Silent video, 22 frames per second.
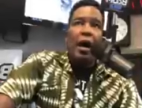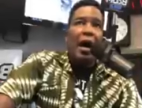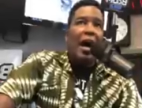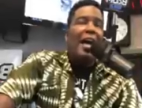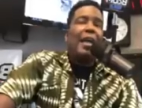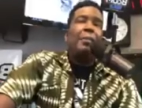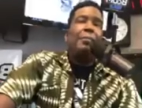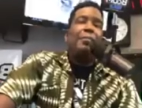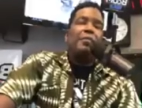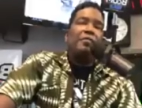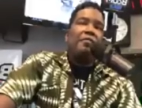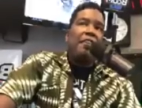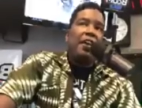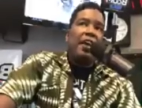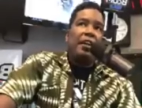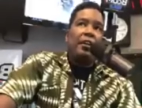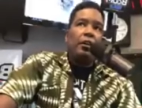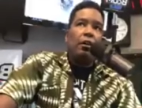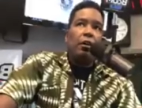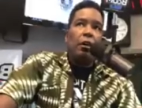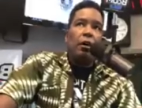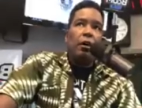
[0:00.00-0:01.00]
I am the
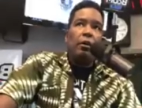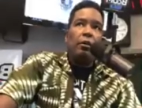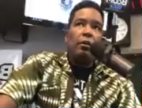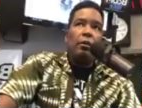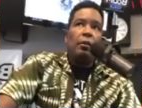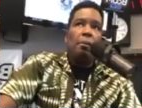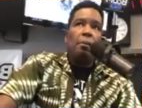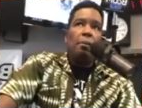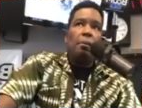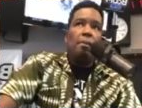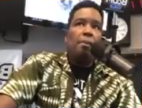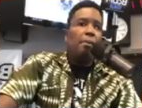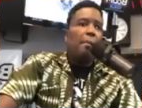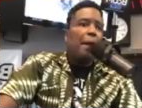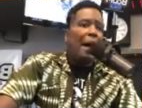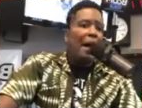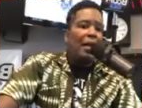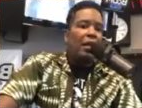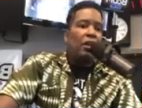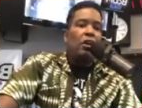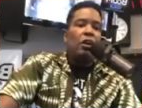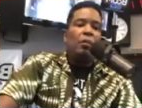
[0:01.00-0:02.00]
vanguard.
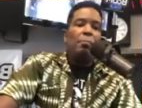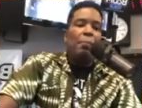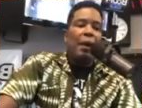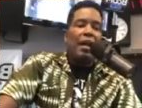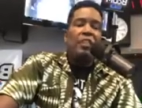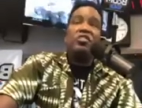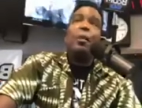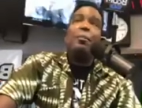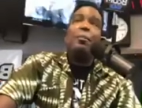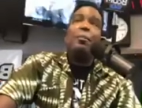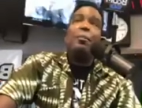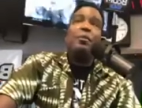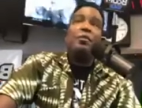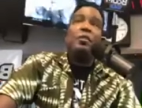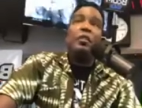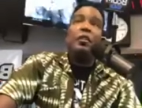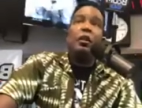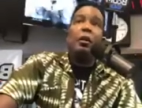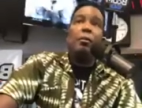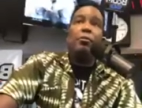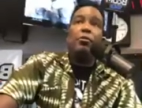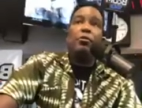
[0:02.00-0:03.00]
My job is to
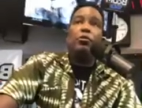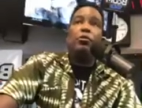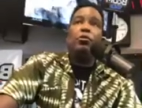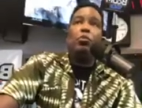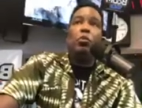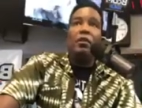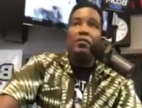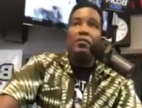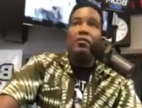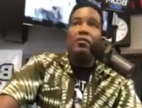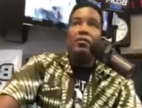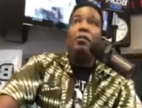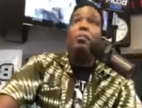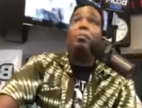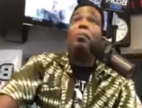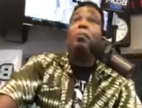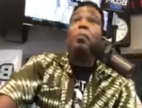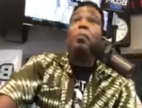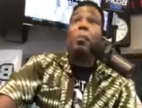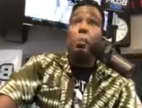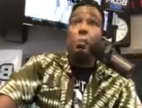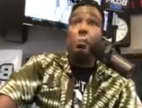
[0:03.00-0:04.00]
come through with the
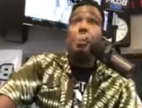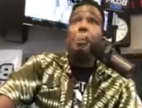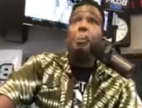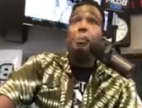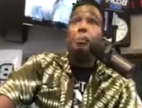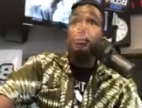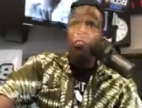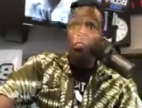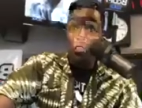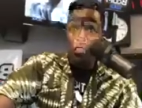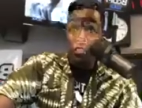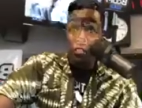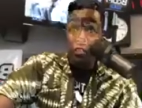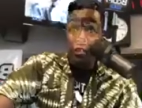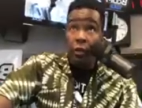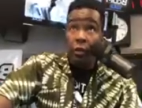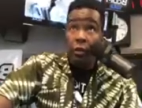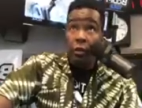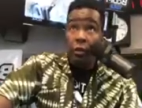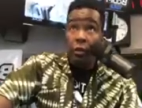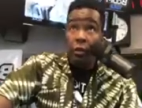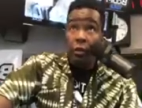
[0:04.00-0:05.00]
proverbial sword,
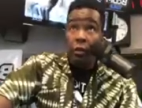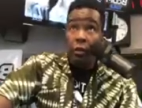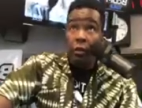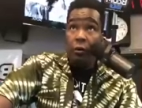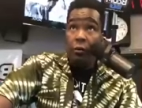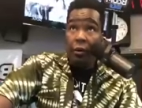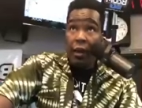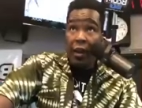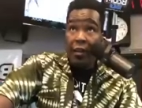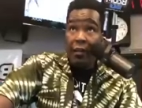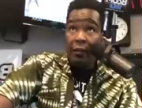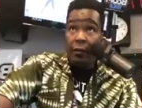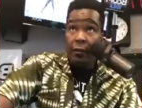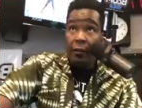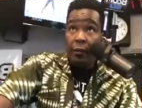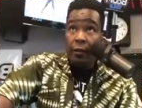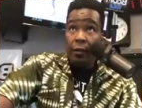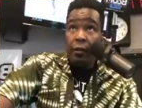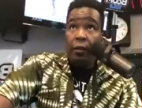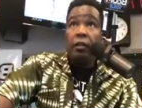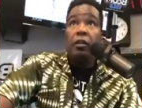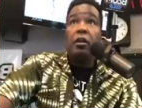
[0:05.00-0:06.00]
right?
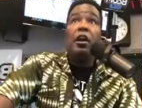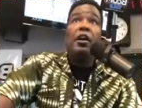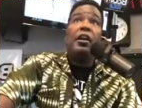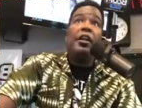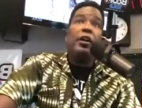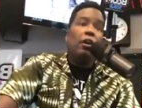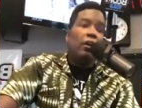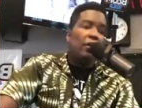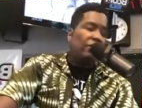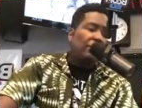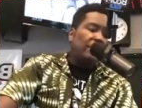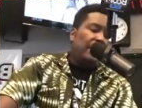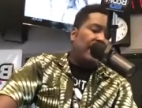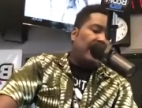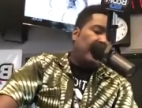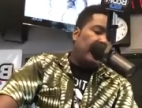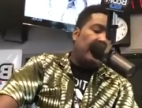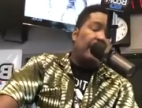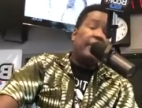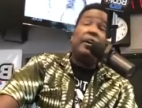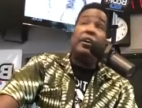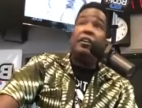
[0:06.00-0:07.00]
Cutting off the
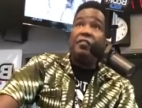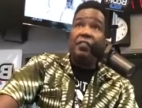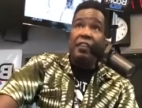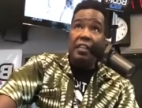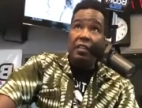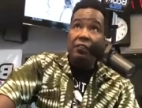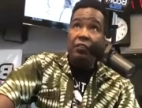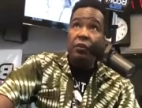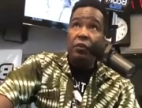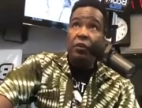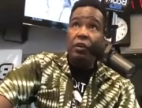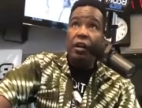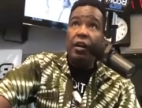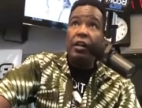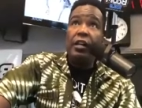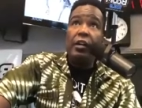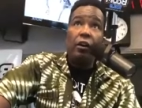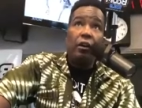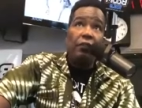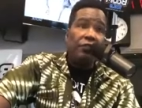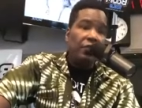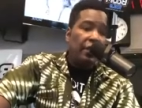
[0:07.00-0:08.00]
head of evil,
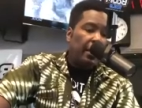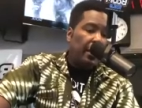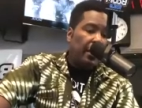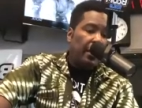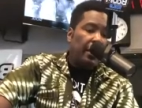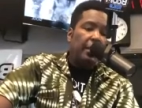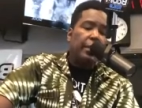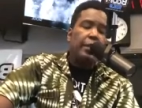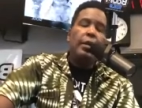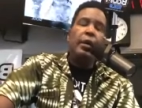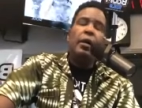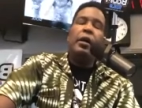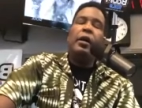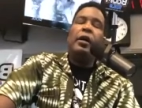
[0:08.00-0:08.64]
cutting off the head